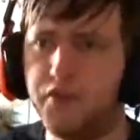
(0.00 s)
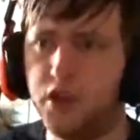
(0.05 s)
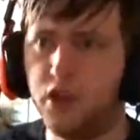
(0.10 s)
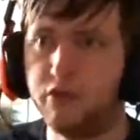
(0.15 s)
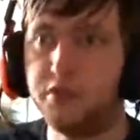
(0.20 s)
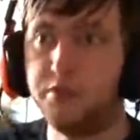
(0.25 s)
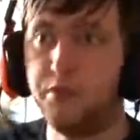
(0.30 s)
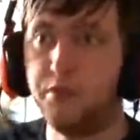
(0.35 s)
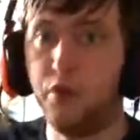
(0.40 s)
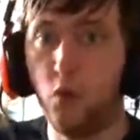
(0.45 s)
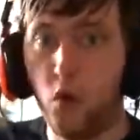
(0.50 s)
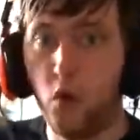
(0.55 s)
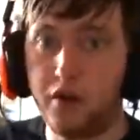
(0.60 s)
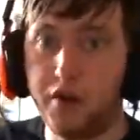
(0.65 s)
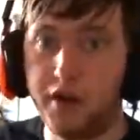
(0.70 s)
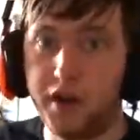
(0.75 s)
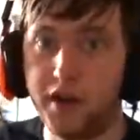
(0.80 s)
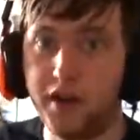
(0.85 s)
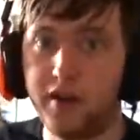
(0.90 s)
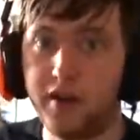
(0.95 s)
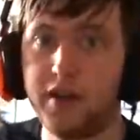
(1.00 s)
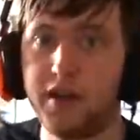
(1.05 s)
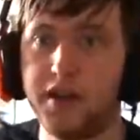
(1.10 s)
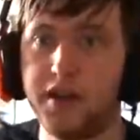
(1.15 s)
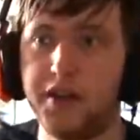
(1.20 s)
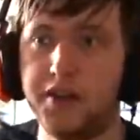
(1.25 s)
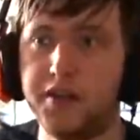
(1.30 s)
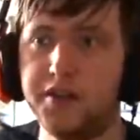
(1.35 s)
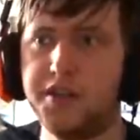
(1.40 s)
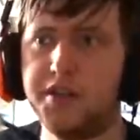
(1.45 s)
Ultimate Warrior,
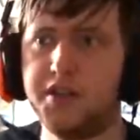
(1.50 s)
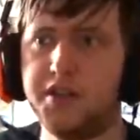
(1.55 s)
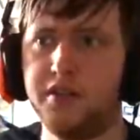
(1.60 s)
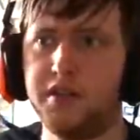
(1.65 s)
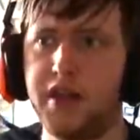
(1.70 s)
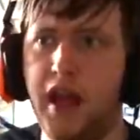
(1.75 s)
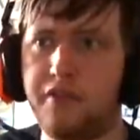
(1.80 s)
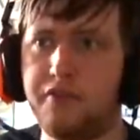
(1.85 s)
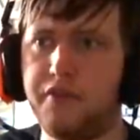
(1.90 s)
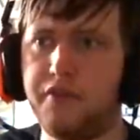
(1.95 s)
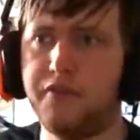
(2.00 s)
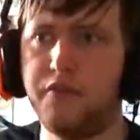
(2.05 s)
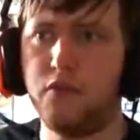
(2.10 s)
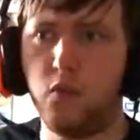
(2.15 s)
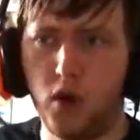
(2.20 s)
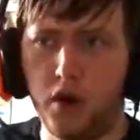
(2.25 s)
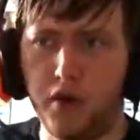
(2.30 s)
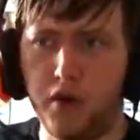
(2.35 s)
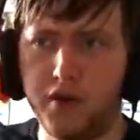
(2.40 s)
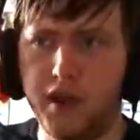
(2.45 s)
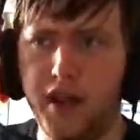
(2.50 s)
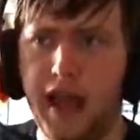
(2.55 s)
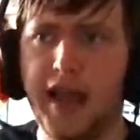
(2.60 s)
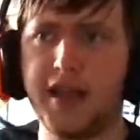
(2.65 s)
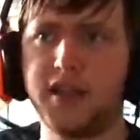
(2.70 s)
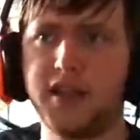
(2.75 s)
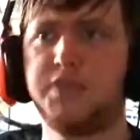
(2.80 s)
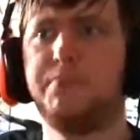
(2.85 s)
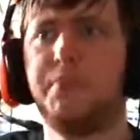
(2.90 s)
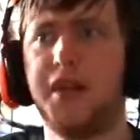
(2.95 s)
because now that the Warrior
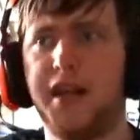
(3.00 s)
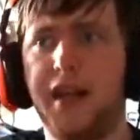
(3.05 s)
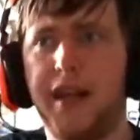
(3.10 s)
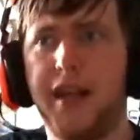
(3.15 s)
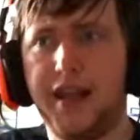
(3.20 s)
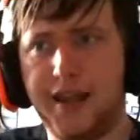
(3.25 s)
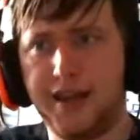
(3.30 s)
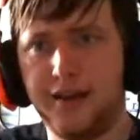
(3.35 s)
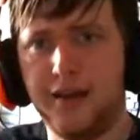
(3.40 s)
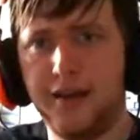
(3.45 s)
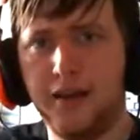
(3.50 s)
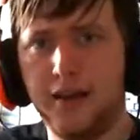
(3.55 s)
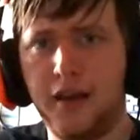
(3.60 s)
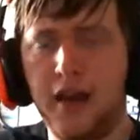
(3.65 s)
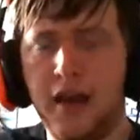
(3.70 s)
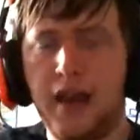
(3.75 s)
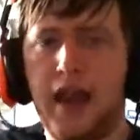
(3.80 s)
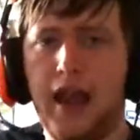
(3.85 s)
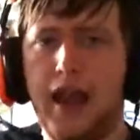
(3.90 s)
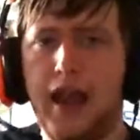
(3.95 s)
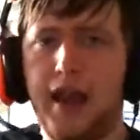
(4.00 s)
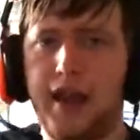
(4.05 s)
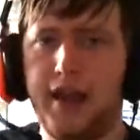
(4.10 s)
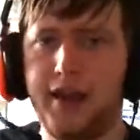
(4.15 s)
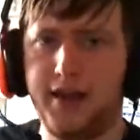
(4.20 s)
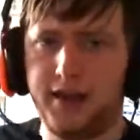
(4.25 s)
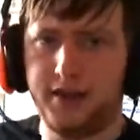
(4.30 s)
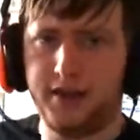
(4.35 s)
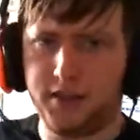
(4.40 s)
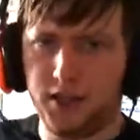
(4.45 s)
has been in
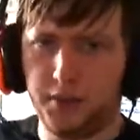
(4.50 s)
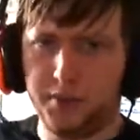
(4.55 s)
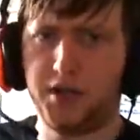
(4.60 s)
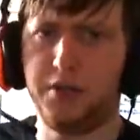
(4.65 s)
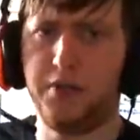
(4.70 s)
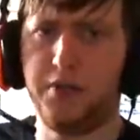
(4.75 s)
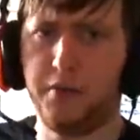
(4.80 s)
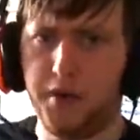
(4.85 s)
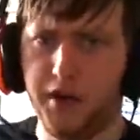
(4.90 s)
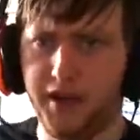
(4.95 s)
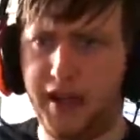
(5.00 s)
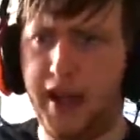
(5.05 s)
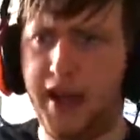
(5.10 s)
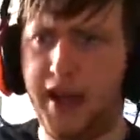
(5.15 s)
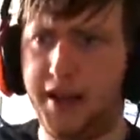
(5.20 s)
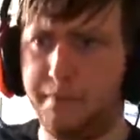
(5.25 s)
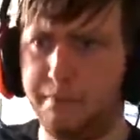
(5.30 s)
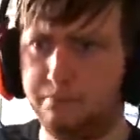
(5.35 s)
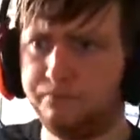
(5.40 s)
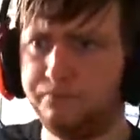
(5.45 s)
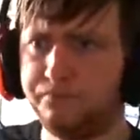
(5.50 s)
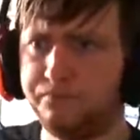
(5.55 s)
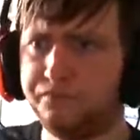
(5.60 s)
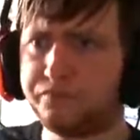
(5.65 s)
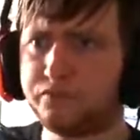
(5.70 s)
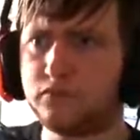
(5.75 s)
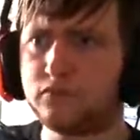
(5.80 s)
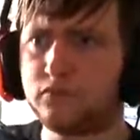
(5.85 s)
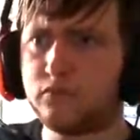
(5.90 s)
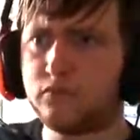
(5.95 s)
a WWE game,
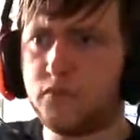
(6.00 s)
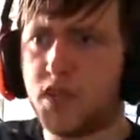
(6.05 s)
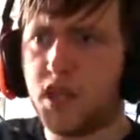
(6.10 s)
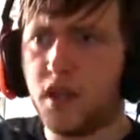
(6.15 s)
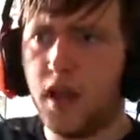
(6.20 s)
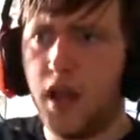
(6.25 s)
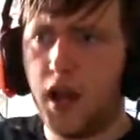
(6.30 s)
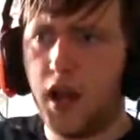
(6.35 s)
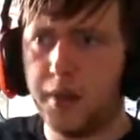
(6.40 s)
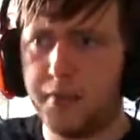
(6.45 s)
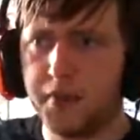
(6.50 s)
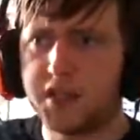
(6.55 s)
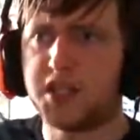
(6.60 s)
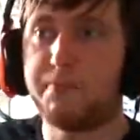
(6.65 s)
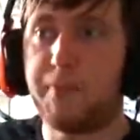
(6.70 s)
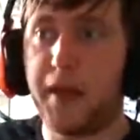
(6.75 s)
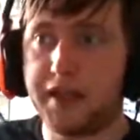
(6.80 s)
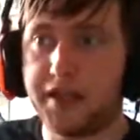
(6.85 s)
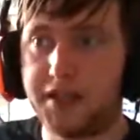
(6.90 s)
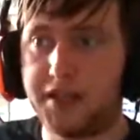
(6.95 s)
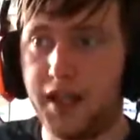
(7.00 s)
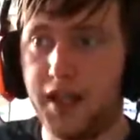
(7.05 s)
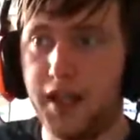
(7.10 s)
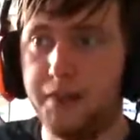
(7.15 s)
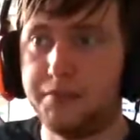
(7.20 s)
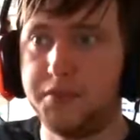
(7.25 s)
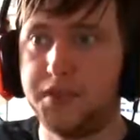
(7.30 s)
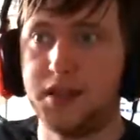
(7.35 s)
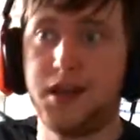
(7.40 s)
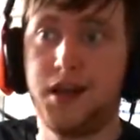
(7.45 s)
I'm expecting
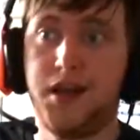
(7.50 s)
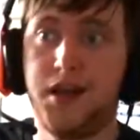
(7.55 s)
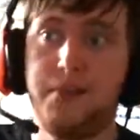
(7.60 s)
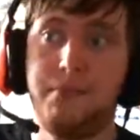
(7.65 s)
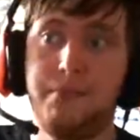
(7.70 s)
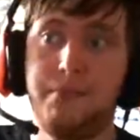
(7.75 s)
him to come